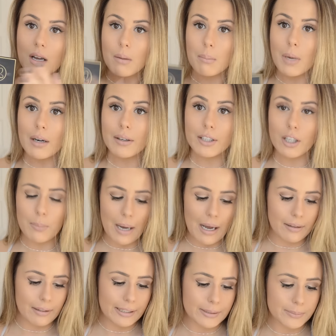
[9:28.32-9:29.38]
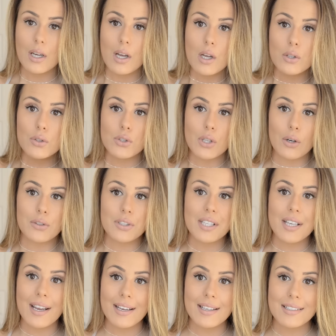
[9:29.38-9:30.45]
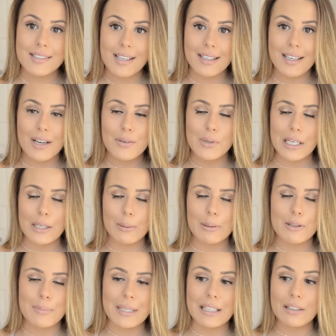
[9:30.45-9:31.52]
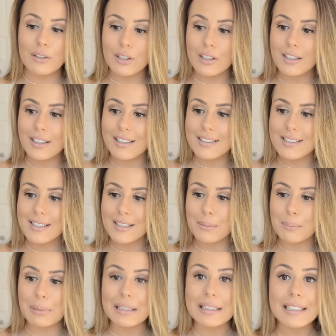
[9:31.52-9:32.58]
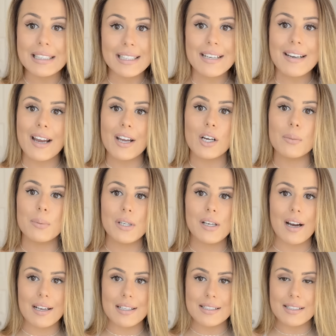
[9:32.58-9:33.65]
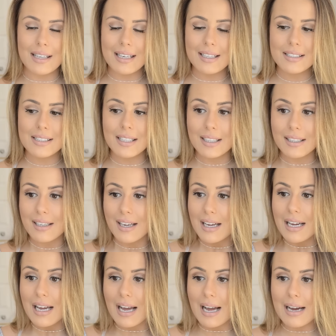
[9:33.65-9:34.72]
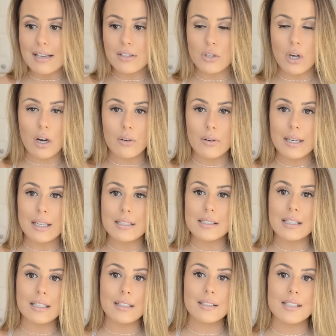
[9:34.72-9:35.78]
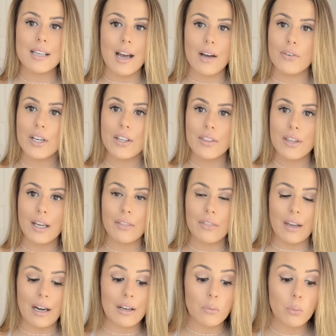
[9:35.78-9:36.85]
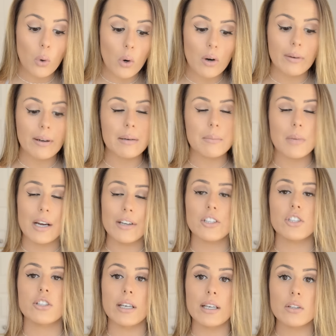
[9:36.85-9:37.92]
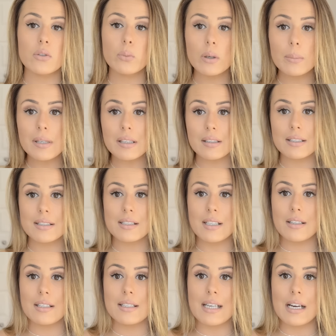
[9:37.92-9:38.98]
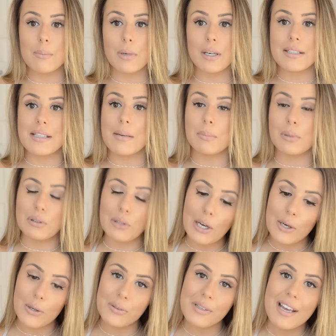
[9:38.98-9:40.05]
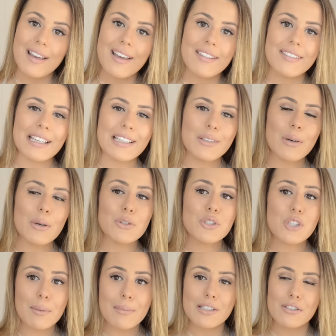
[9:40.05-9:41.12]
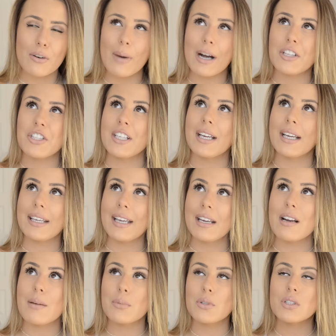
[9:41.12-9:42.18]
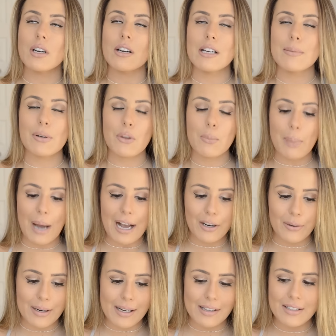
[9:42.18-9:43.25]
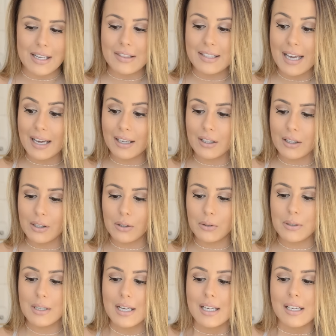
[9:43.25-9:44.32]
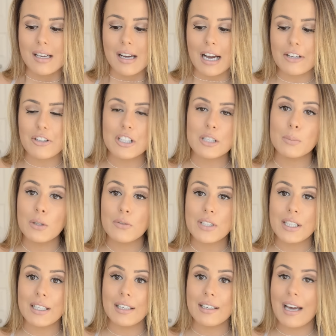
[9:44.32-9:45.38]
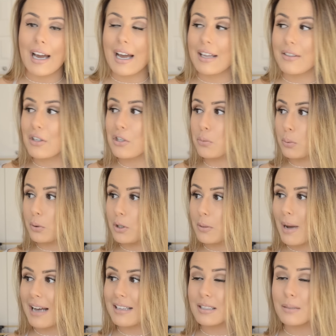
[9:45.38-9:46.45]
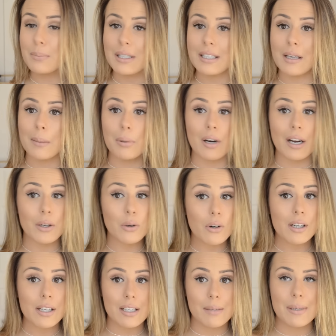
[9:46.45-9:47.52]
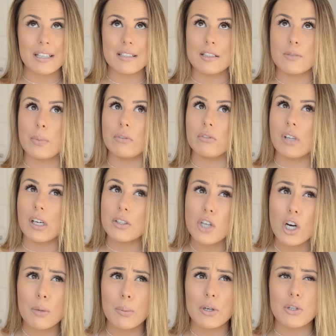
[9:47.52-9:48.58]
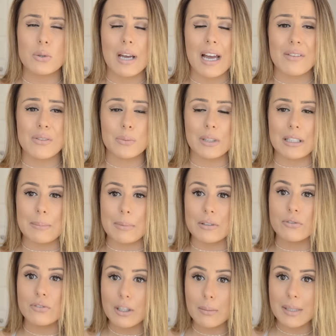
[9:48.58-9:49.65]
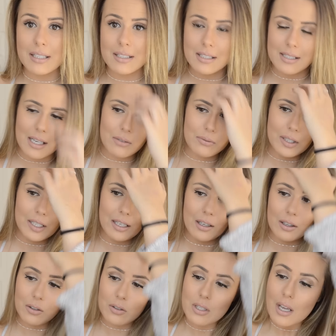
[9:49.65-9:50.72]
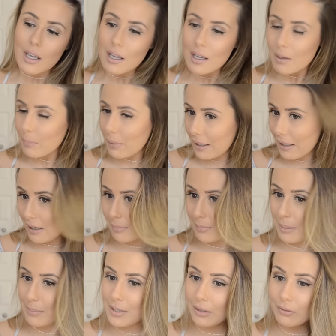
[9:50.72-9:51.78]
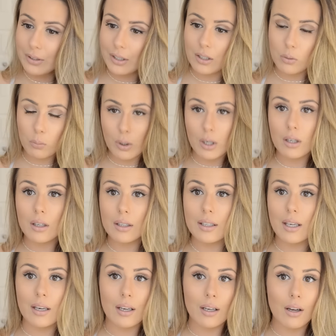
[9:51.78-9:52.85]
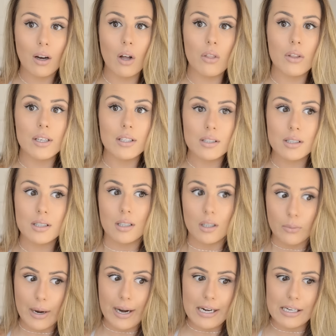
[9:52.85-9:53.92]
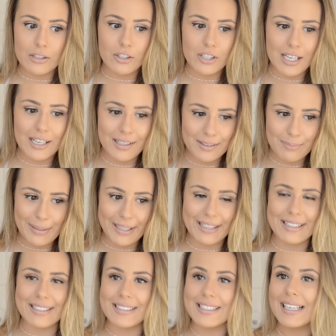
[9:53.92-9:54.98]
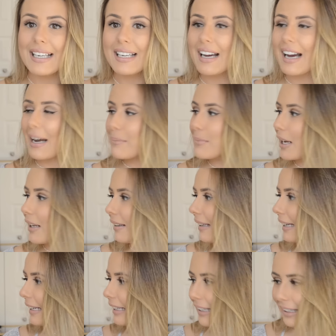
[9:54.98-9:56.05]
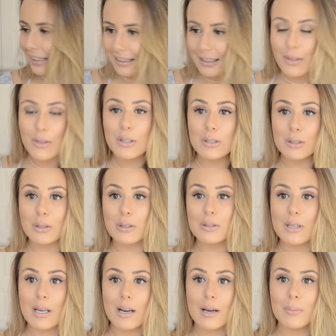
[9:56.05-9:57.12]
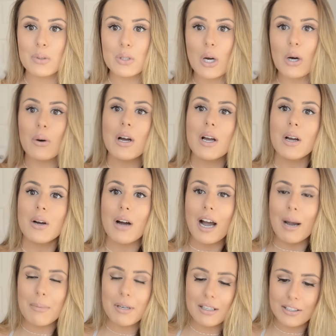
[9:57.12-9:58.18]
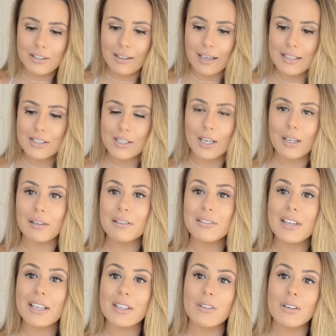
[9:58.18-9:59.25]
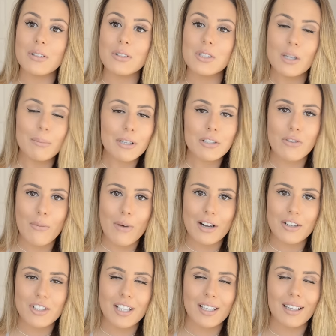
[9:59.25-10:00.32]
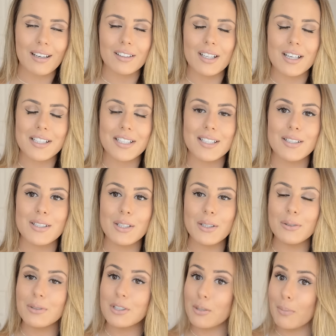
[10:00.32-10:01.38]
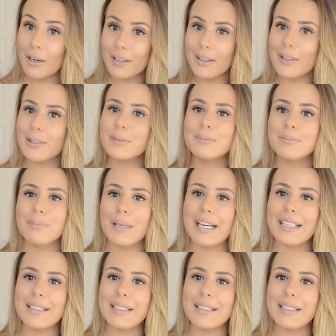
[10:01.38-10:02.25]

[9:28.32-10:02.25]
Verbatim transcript: Mario palette. So today's Get Ready With Me look is complete. I hope you guys liked it. As always, links to everything that I wore and my shades will be listed in the down bar down below. Thank you all so much for watching. Again, I'm sorry about the background and the echo. I just moved in and this room hasn't been a priority because it's been Vlogtober, so I haven't really been filming sit-down videos. But I'm definitely going to work on getting all this arranged because I'm not liking this little setup. So I'm going to let you guys go. Thank you all so much for watching, and I'll talk to you soon, tomorrow. Bye!